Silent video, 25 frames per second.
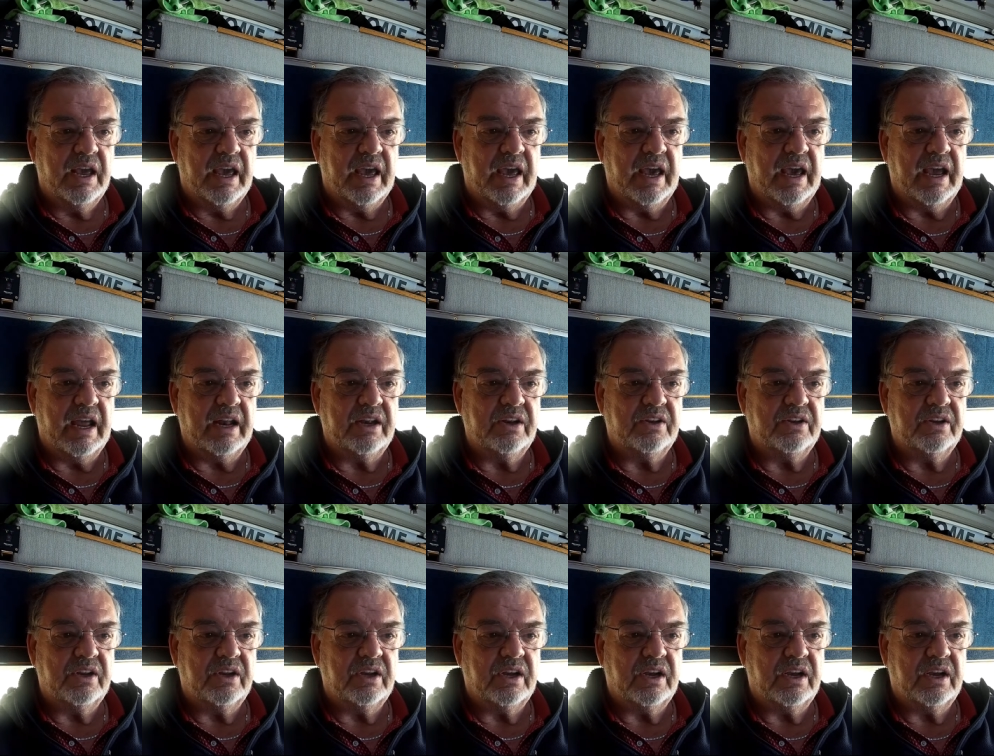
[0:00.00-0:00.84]
and
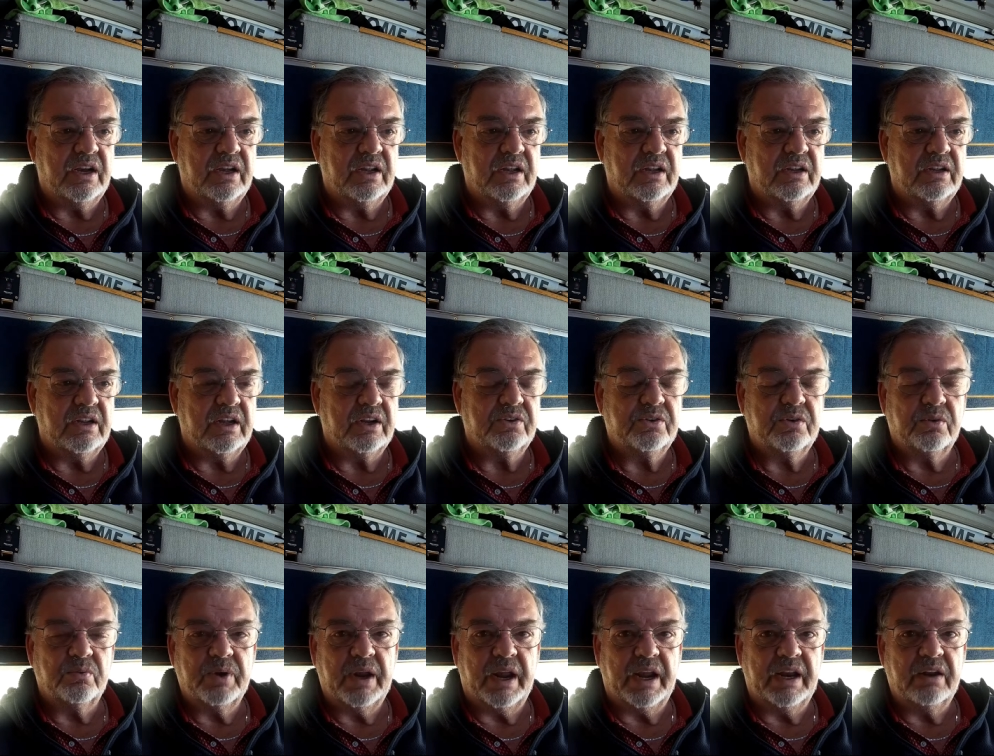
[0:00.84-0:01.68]
uh, a
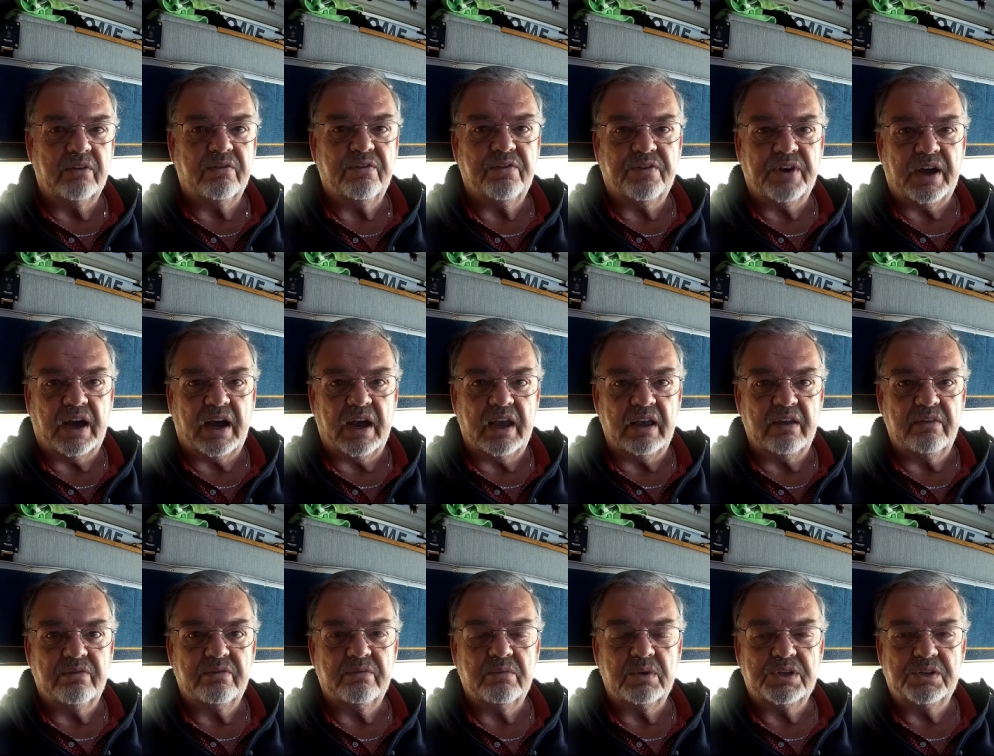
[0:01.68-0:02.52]
terrain of
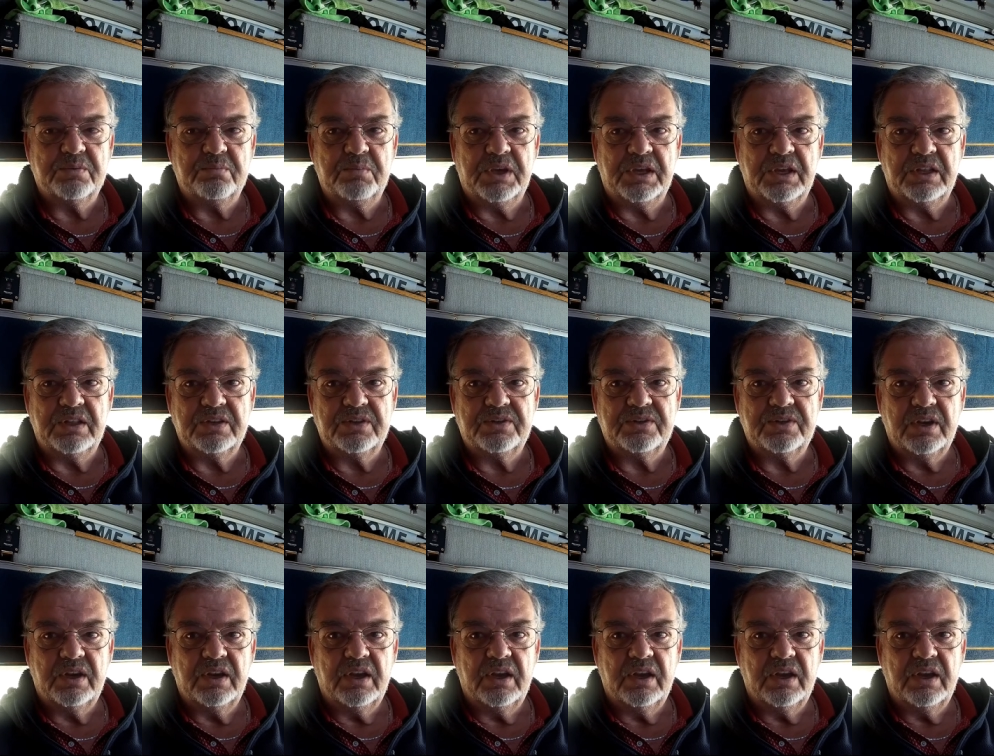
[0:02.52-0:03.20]
five, which means